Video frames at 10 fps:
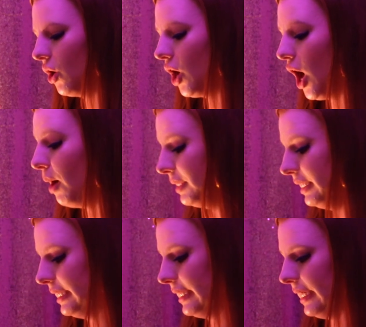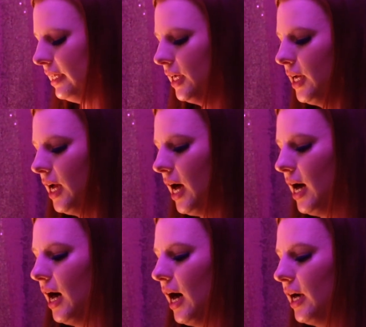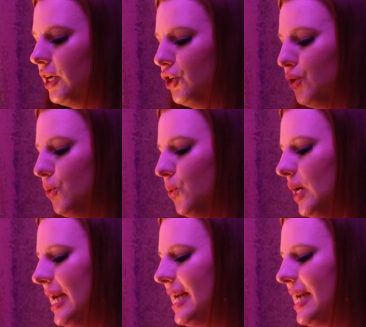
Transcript: Commonly, you